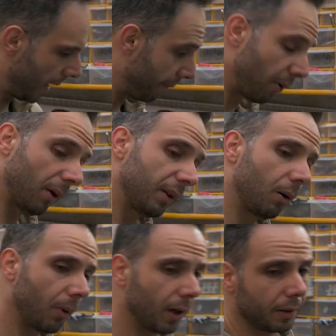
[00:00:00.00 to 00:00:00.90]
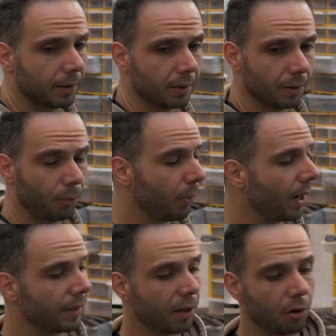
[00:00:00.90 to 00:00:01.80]
Ever wonder
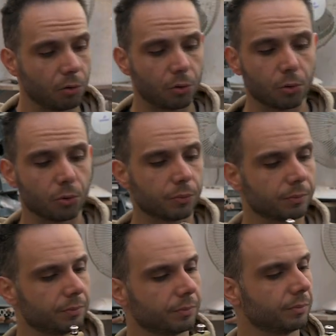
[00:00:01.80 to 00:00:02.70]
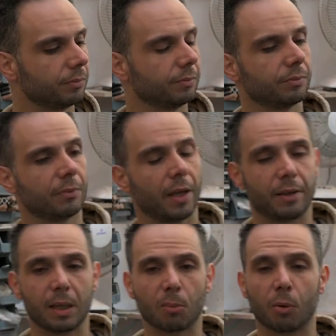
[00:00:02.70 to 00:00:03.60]
why they all do
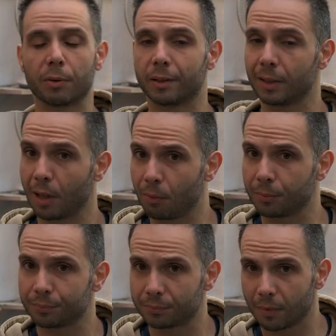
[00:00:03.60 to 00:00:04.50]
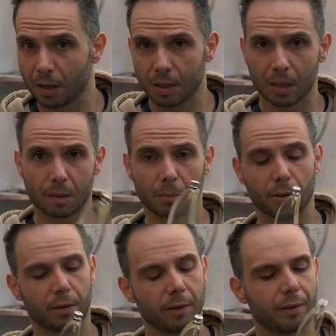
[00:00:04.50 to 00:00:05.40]
the most thing down?
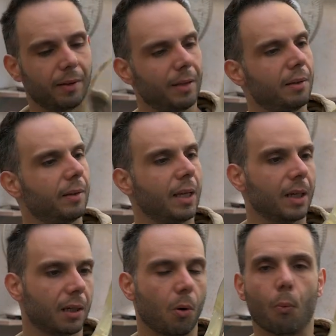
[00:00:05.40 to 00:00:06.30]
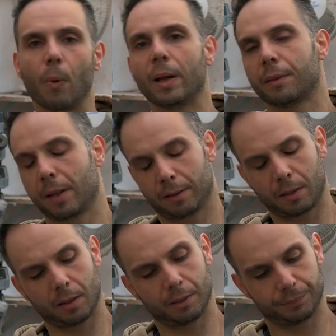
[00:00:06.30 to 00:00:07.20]
Because this thing weighs a
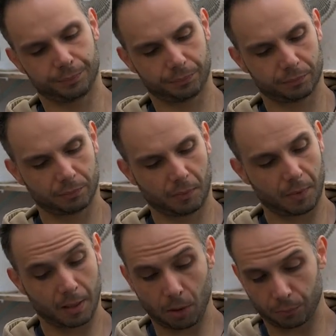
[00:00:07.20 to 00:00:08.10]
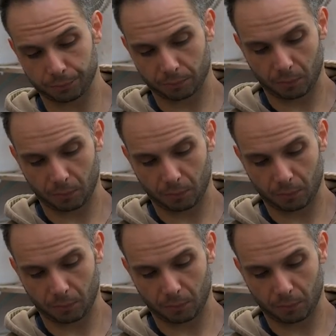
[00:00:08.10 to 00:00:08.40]
ton. Now,